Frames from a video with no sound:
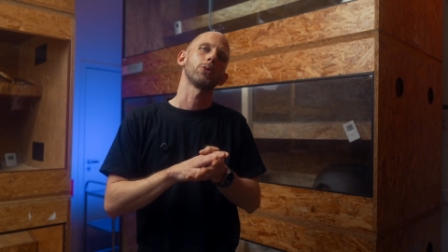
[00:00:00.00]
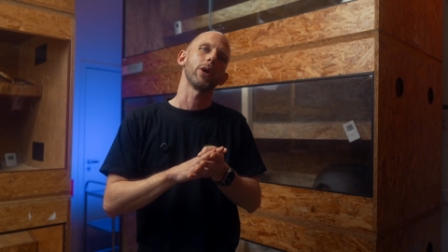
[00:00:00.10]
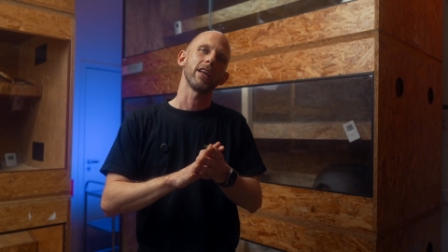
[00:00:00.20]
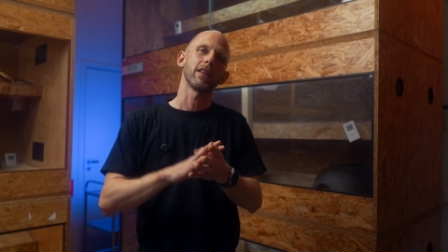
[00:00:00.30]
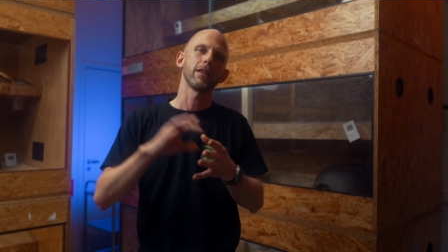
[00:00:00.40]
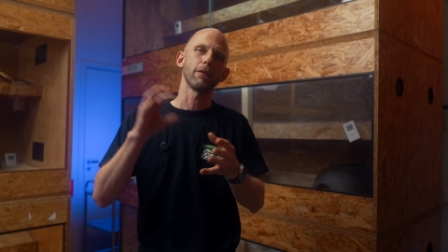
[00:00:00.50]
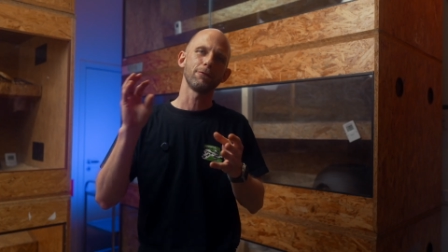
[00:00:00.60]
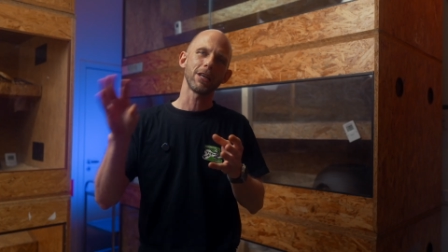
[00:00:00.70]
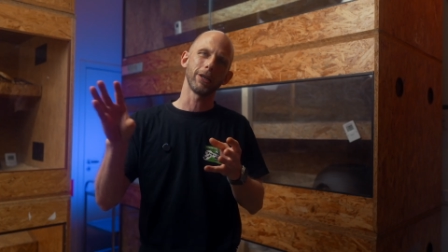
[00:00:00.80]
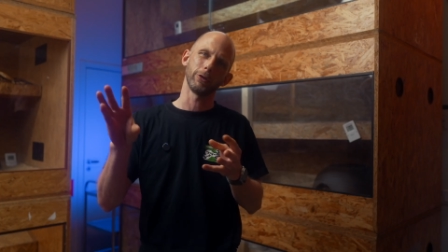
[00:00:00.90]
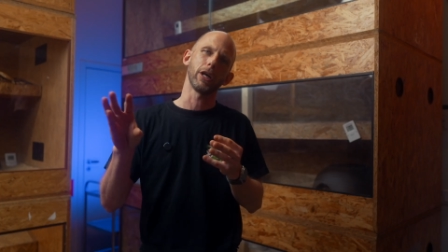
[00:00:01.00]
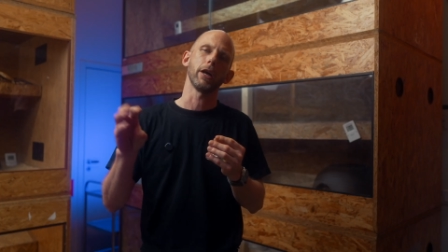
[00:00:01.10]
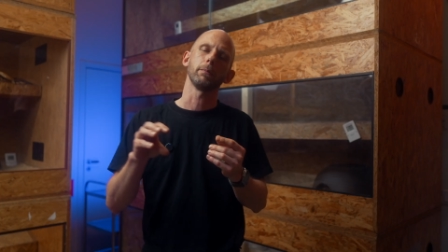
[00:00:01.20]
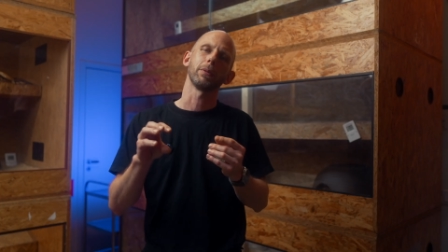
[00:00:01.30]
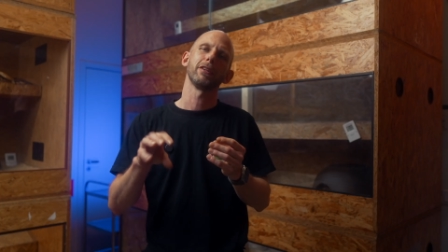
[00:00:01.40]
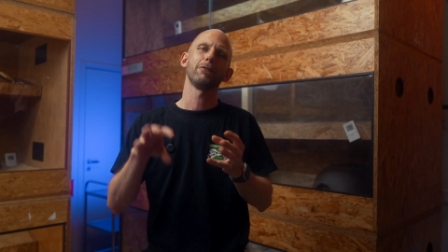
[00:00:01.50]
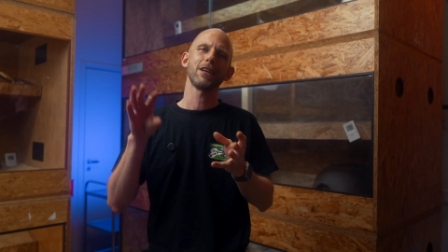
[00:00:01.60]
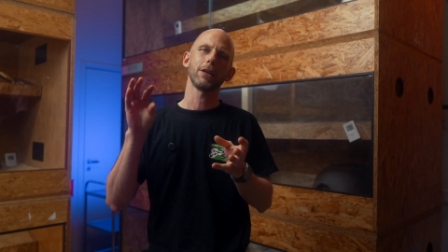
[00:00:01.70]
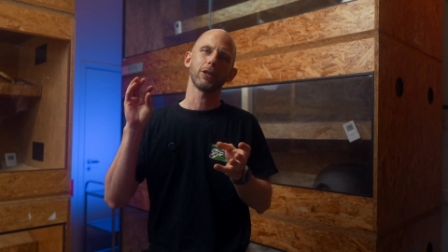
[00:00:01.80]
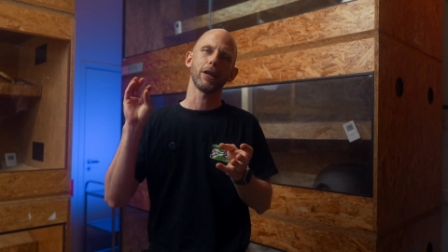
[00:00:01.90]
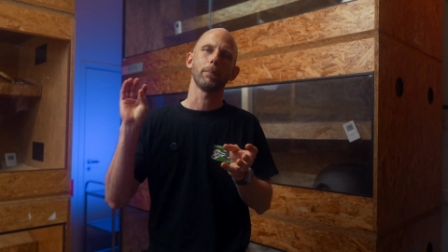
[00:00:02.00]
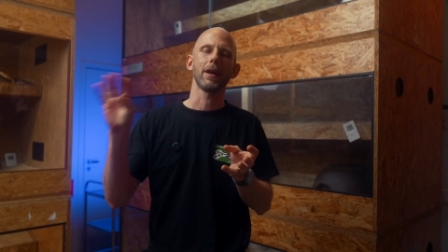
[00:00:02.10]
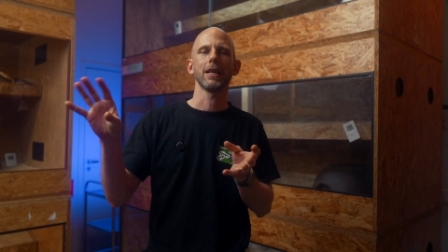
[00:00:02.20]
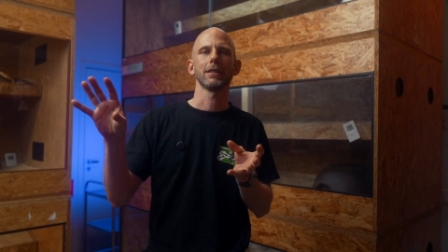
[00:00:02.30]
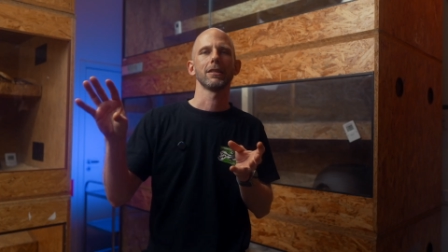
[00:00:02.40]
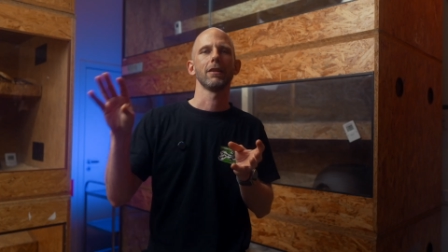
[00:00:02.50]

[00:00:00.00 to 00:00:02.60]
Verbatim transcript: create the phenotype. The phenotype is